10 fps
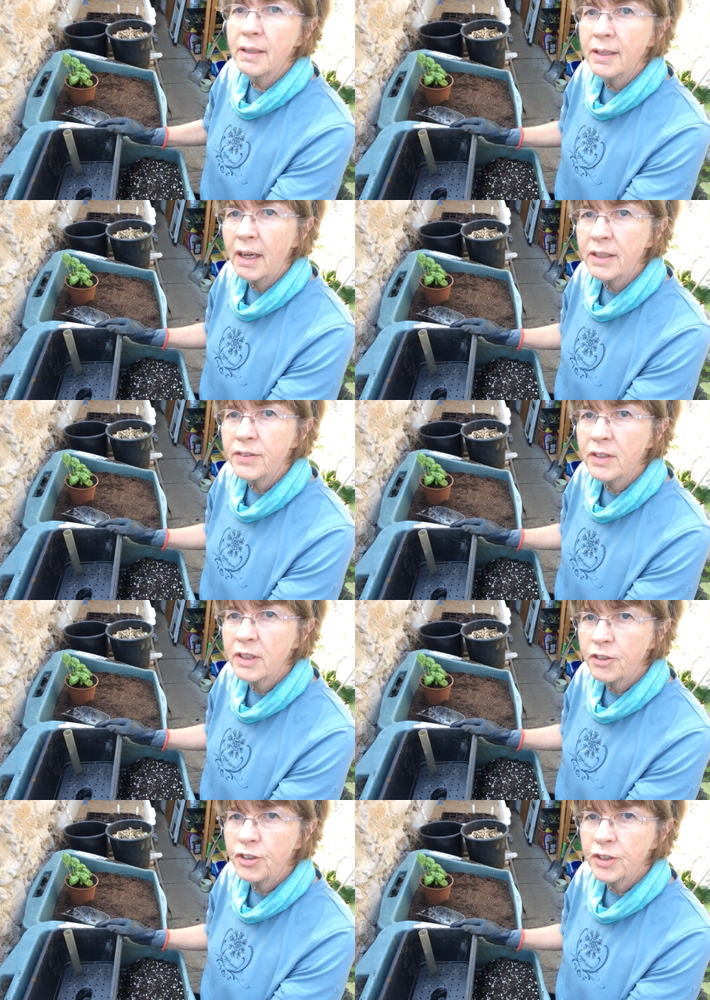nice
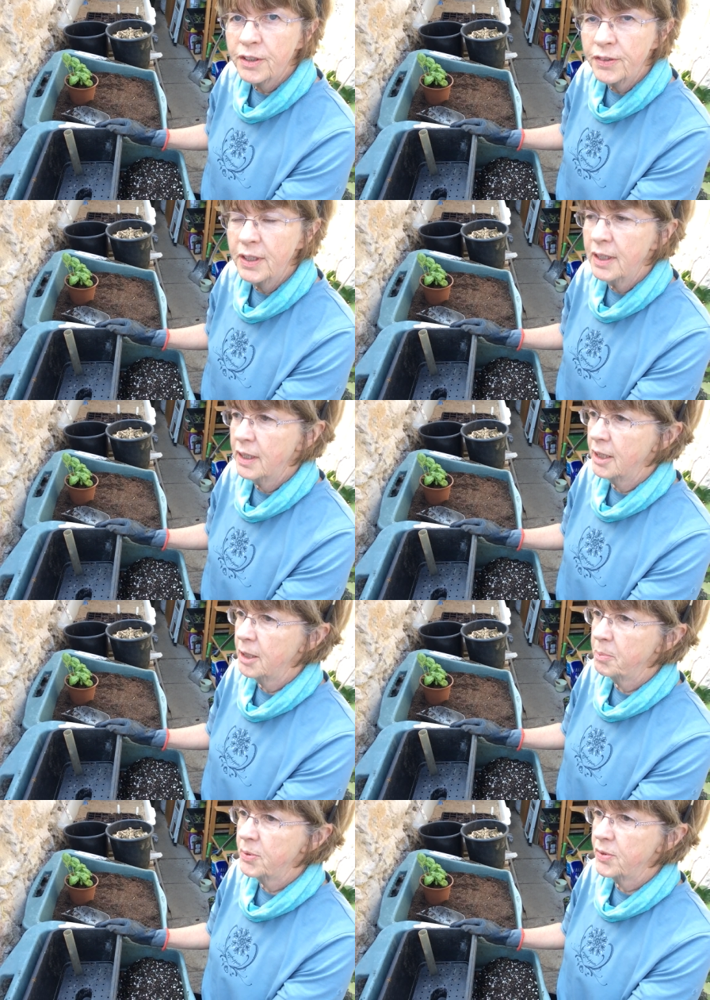lush cutting
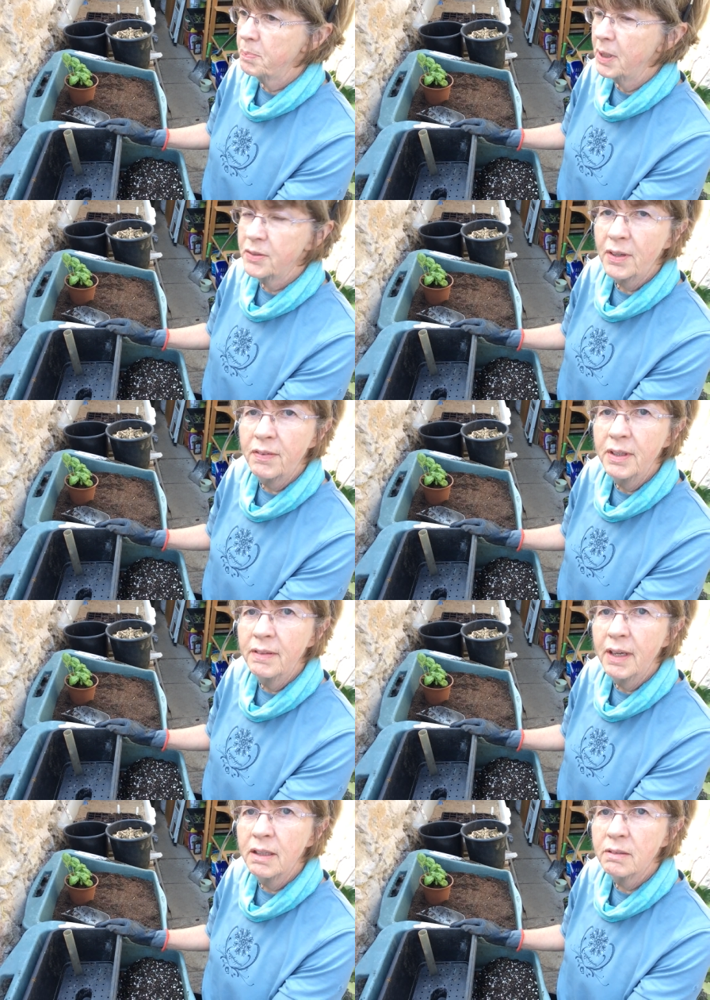herbs because I
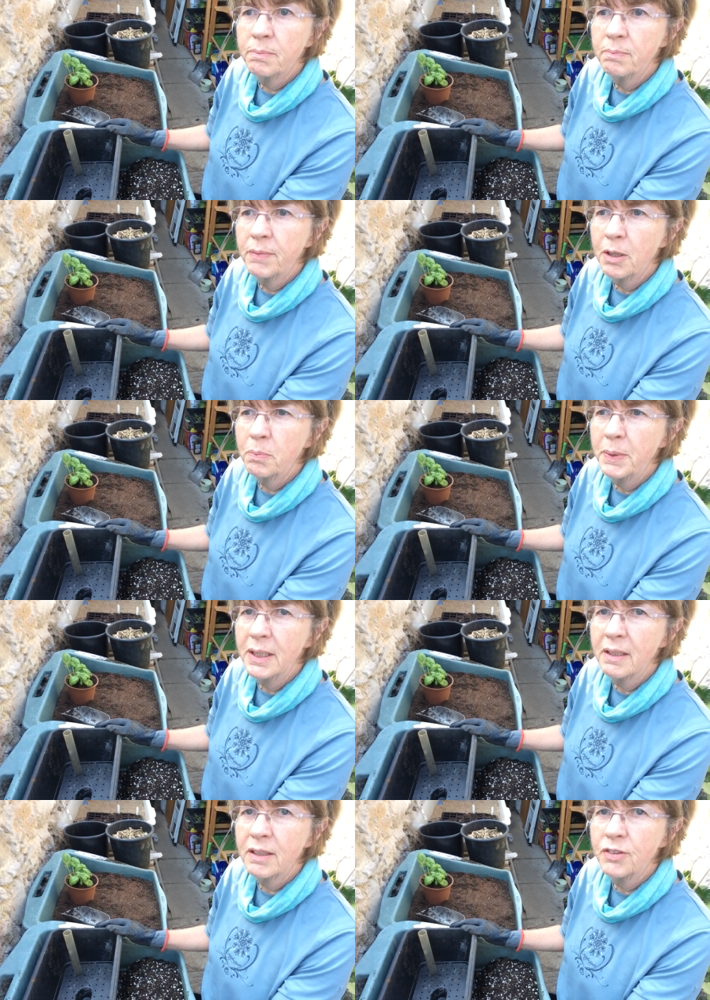think they'll be
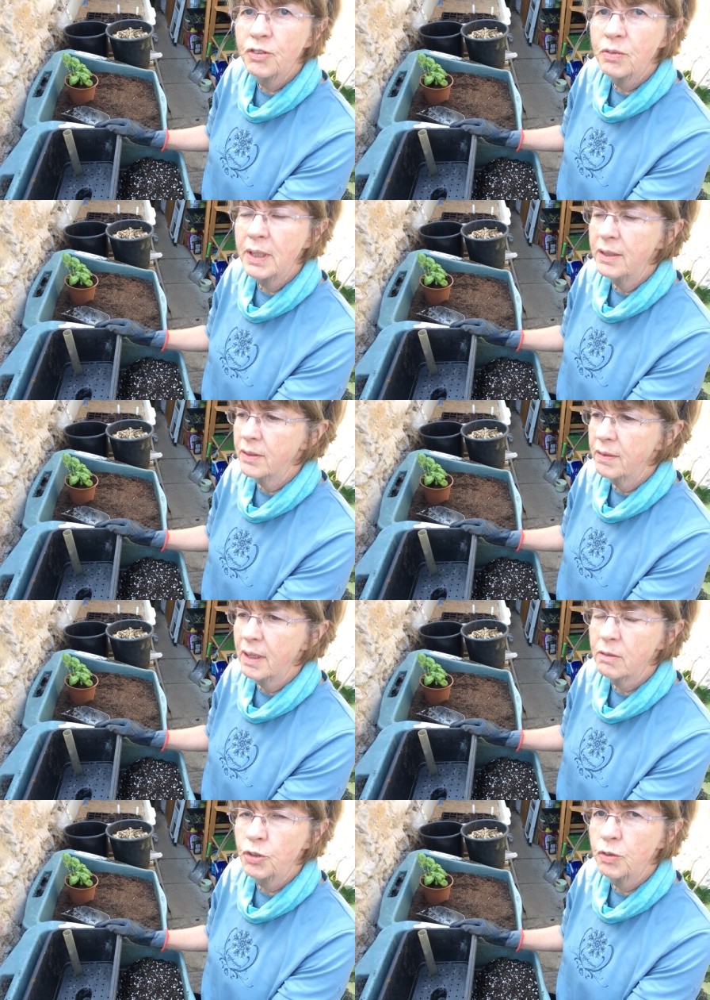a nice treat and
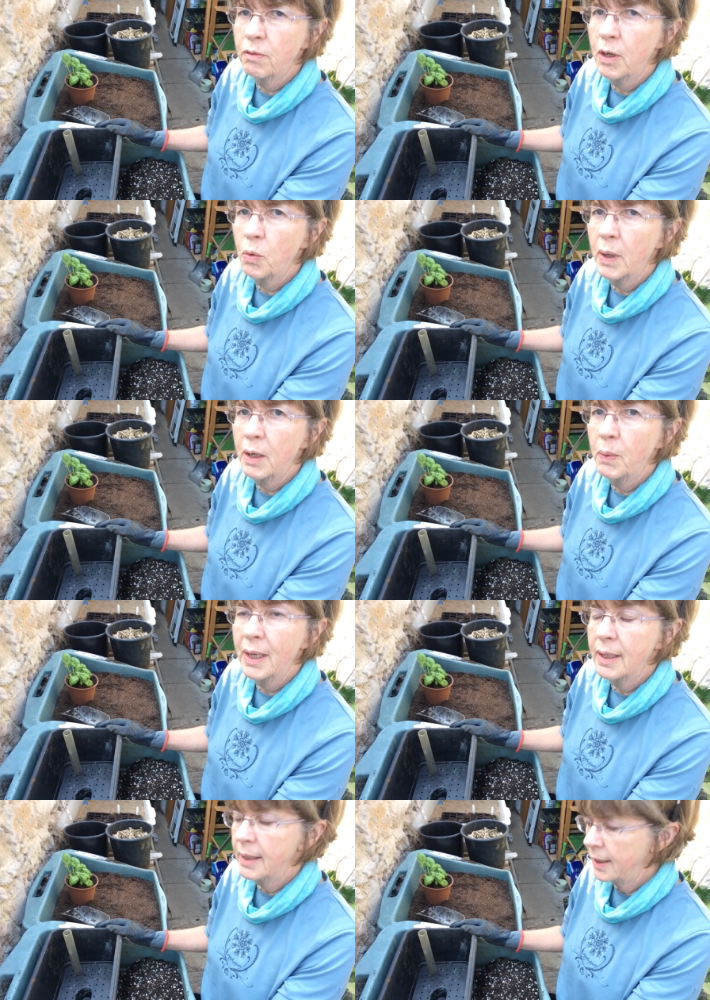they should grow quite
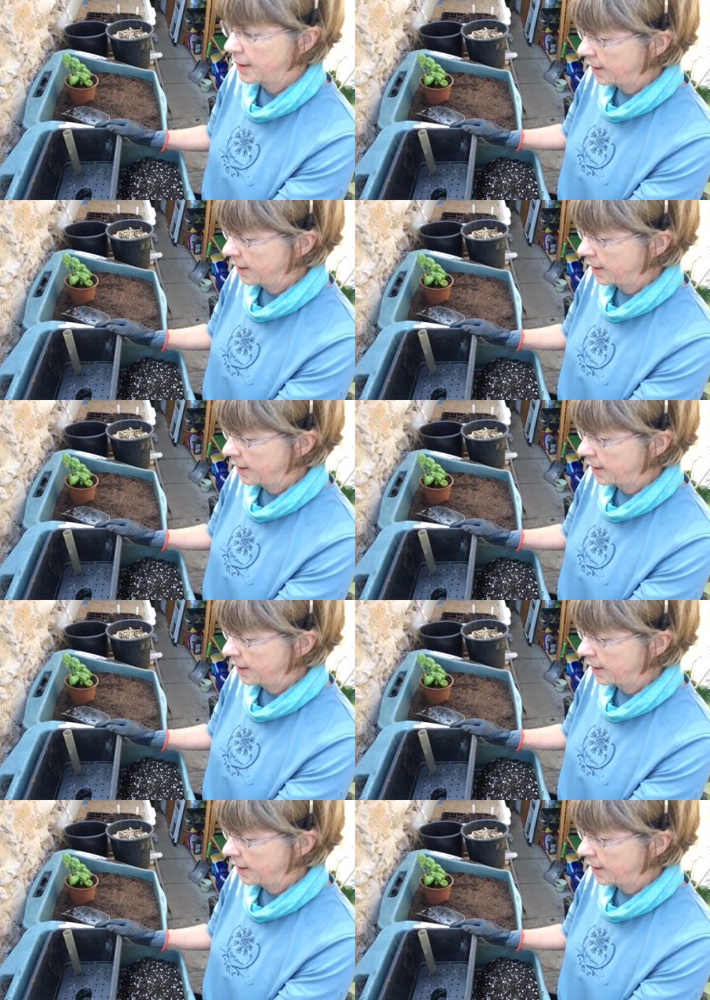quickly.